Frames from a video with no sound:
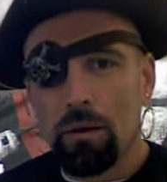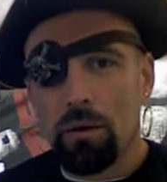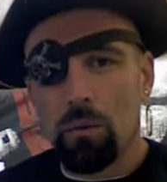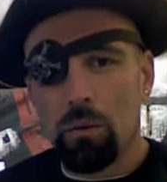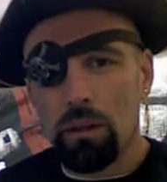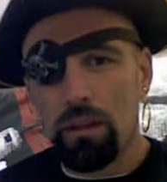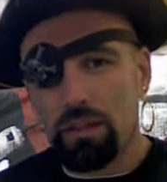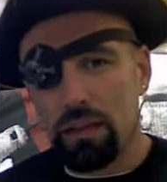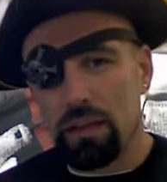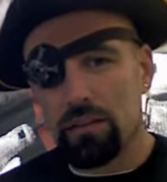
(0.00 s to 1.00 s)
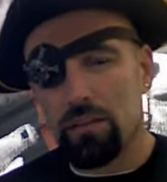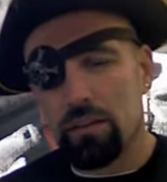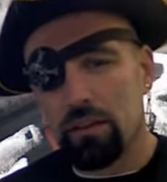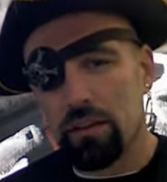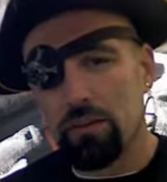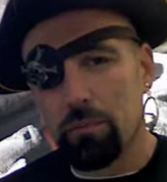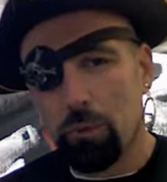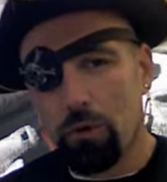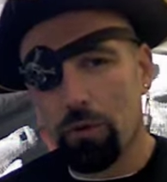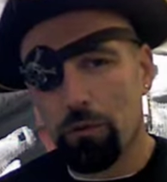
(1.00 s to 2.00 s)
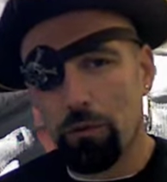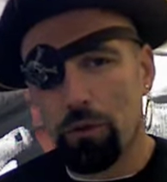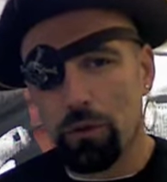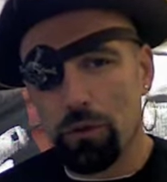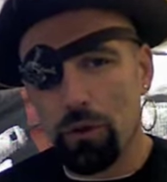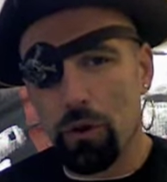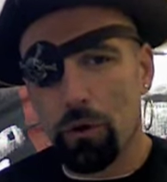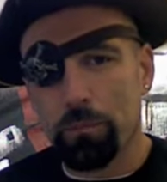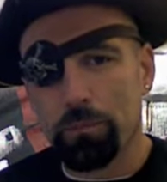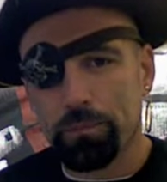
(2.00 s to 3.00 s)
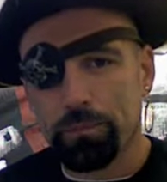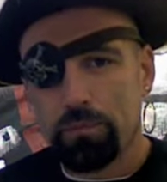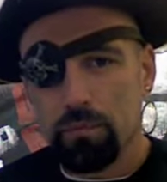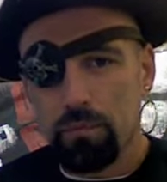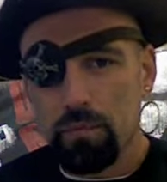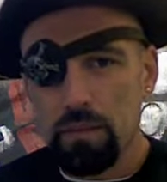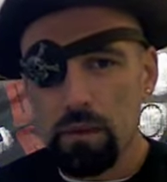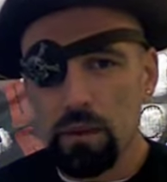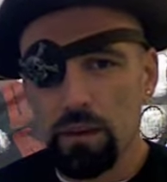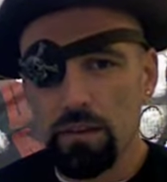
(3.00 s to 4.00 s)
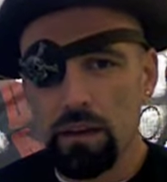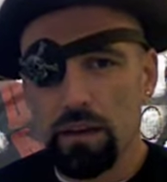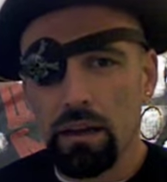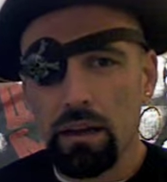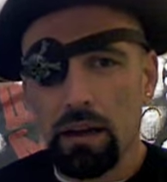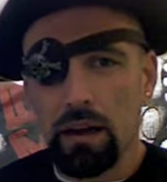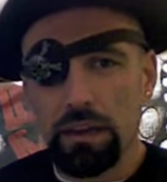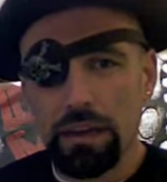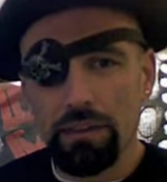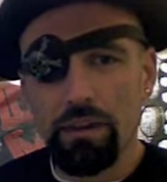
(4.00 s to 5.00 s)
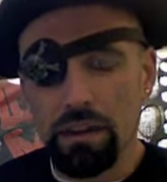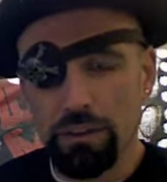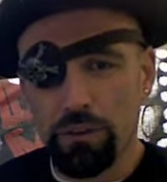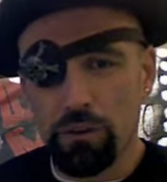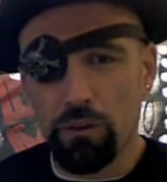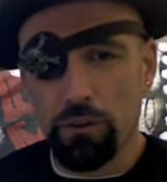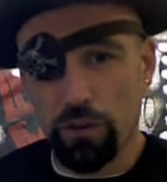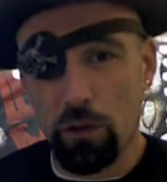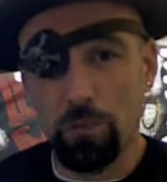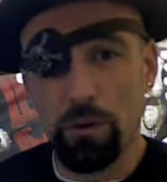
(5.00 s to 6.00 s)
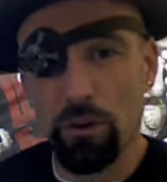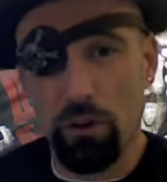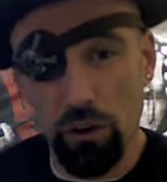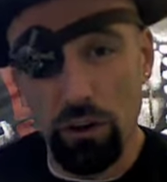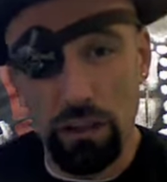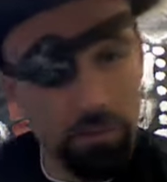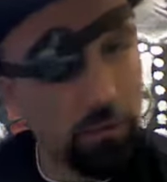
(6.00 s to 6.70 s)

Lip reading: One of the things that's important for you to know is that even if you've come here early, so